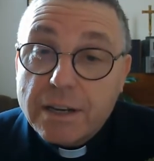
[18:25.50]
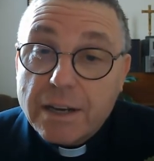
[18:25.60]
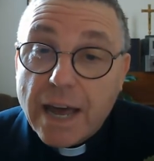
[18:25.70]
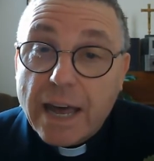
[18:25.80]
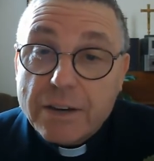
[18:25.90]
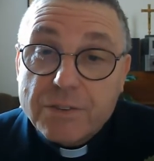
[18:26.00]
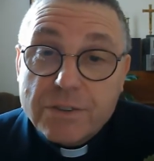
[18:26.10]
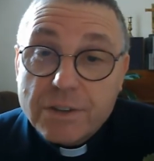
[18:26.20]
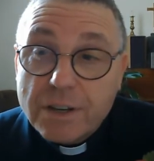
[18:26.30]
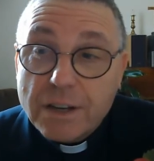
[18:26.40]
and
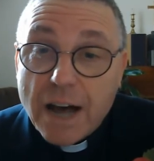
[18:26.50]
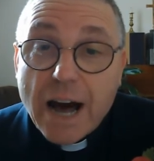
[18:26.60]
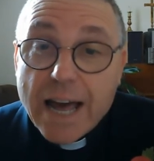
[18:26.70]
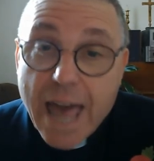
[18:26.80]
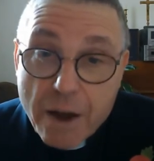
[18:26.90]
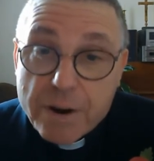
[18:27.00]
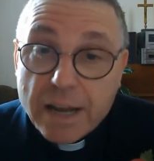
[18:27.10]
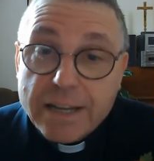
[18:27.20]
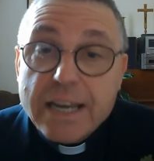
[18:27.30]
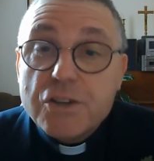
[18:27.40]
our
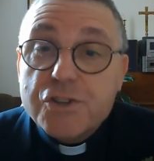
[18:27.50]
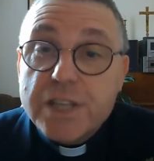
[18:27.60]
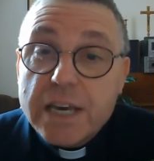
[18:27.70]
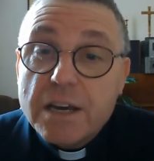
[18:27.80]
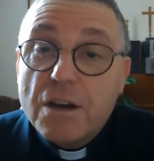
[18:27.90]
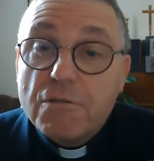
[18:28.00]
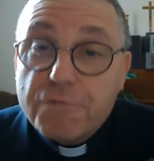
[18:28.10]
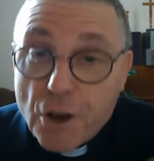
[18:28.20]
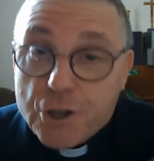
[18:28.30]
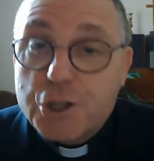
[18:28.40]
area. Here's the
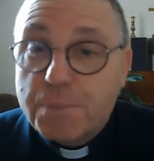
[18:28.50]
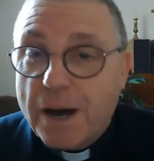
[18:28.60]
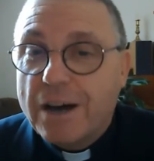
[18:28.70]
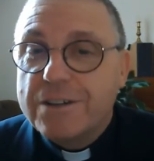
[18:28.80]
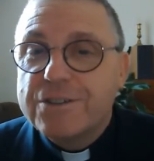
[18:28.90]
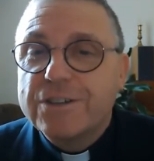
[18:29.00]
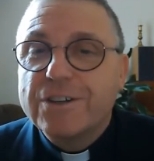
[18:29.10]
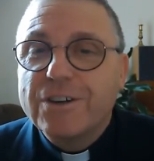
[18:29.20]
first part